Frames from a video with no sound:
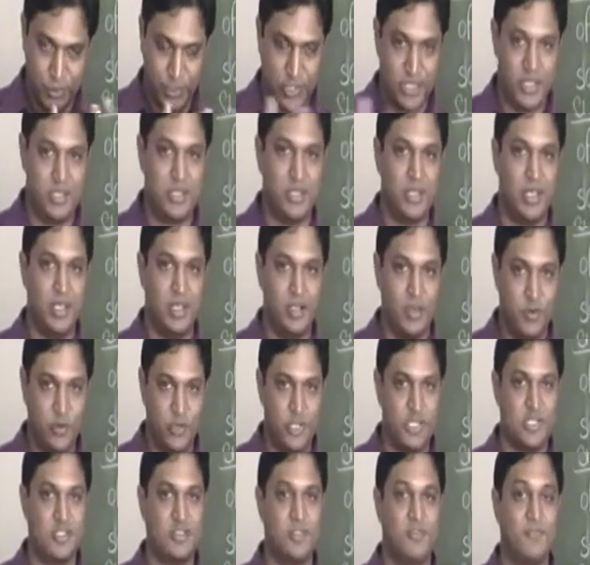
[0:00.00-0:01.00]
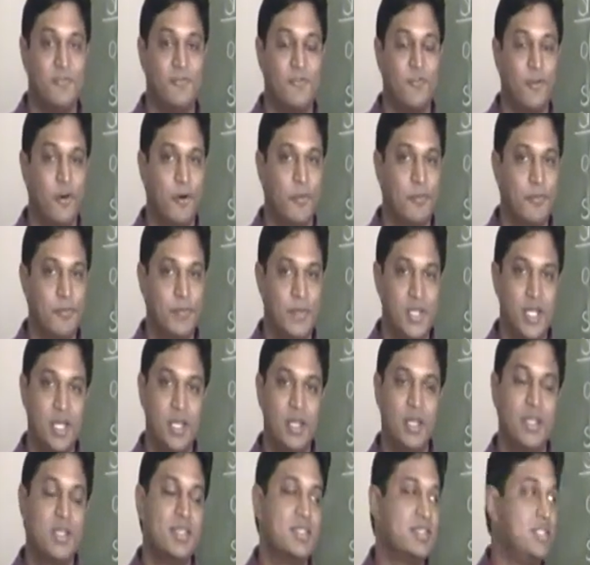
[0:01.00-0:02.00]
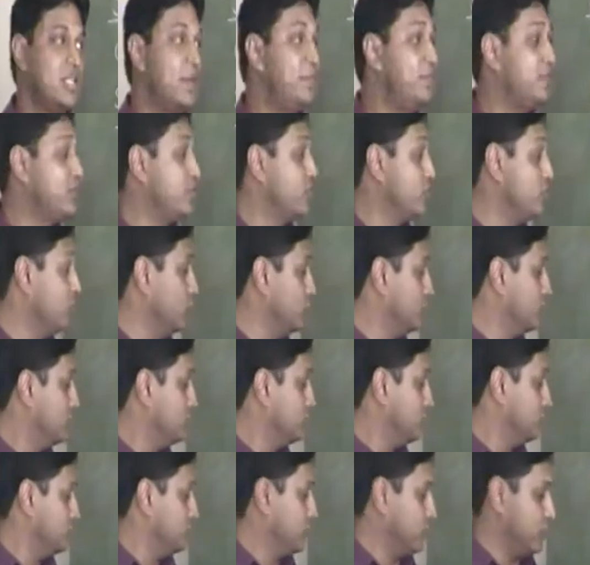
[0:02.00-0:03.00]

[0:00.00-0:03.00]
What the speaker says: put it in a question form. Step 2,